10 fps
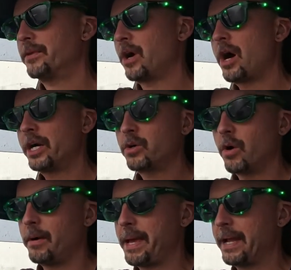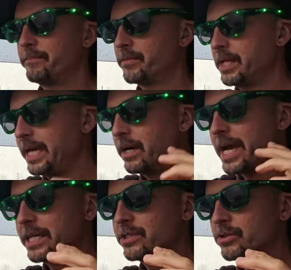Hardcore, man.
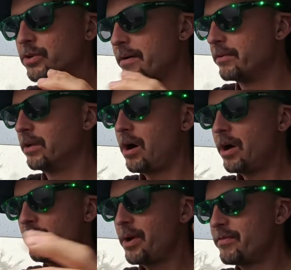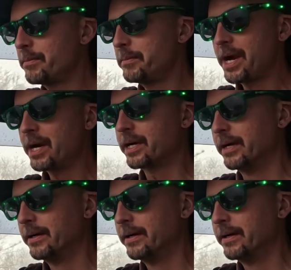International travel, all the way from America.